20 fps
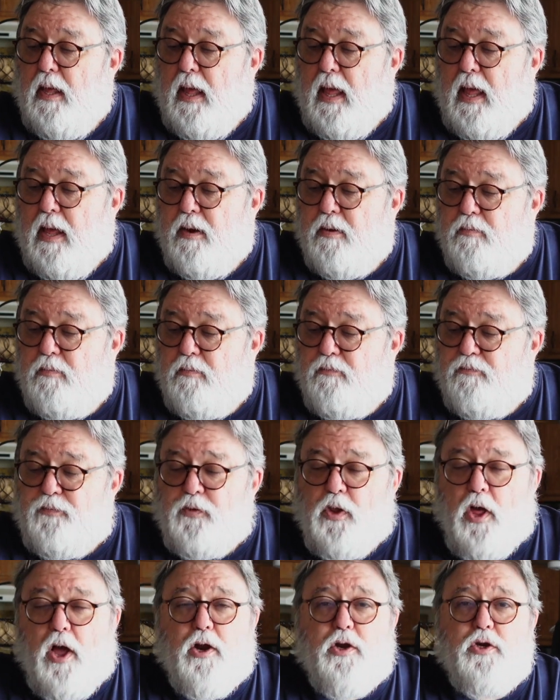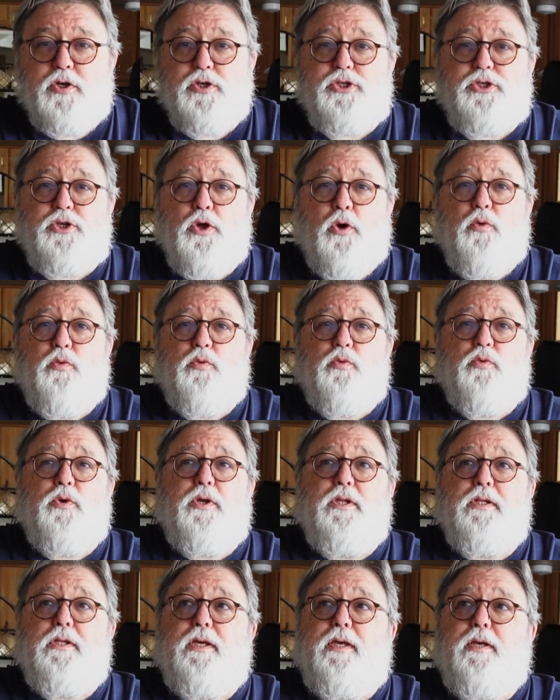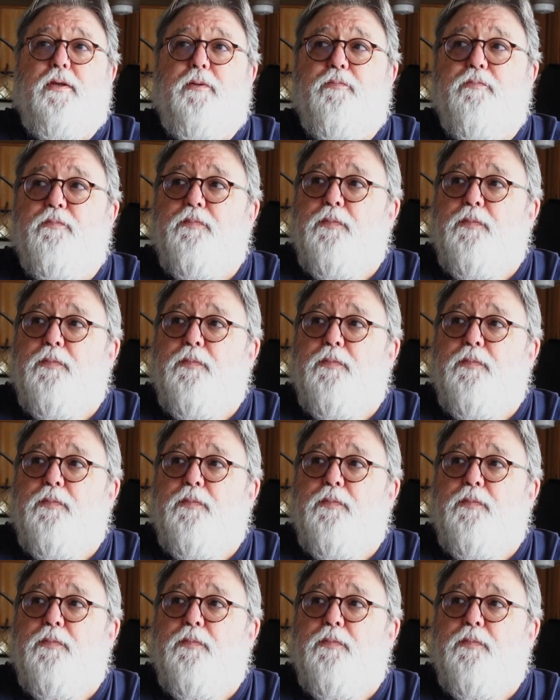And vloggers don't really